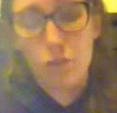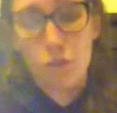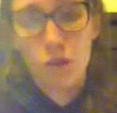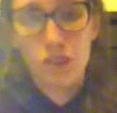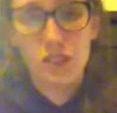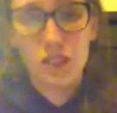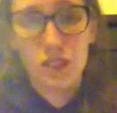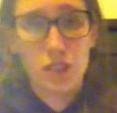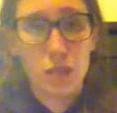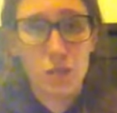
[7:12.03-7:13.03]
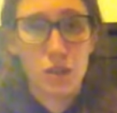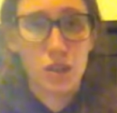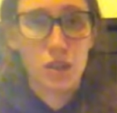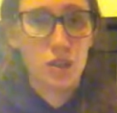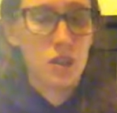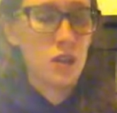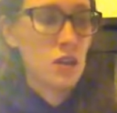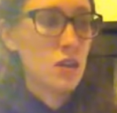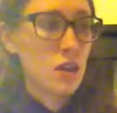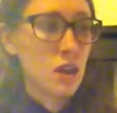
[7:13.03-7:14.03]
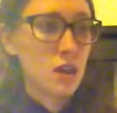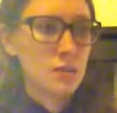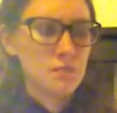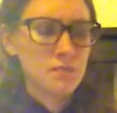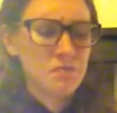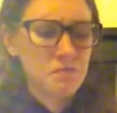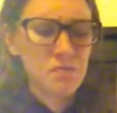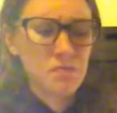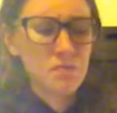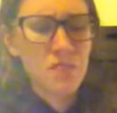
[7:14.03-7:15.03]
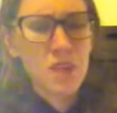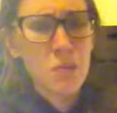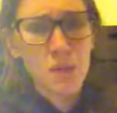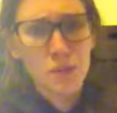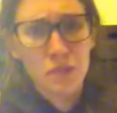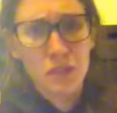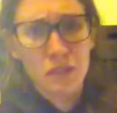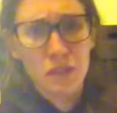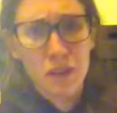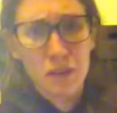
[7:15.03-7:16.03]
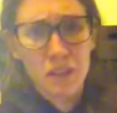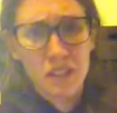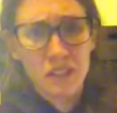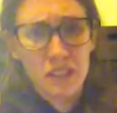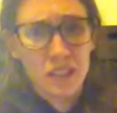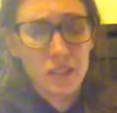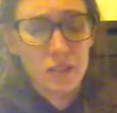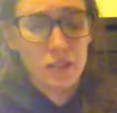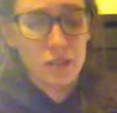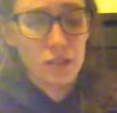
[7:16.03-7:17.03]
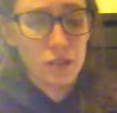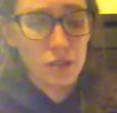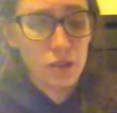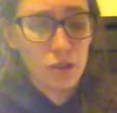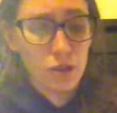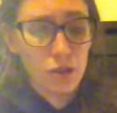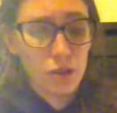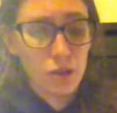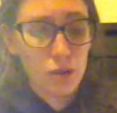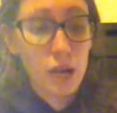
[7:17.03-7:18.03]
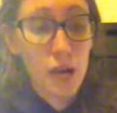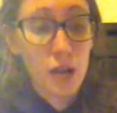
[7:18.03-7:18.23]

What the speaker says: 20 stitches I put in. Might as well save the fabric and the skeins. So, yeah.